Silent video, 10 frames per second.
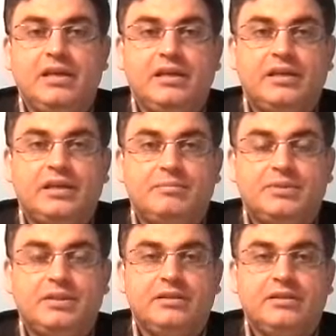
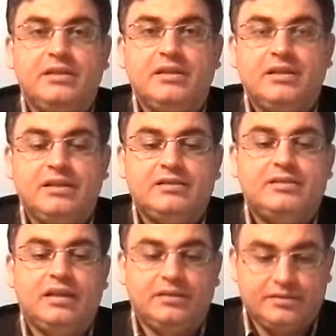encryption
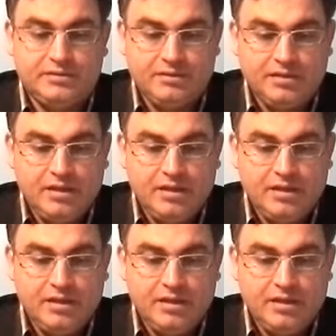standards.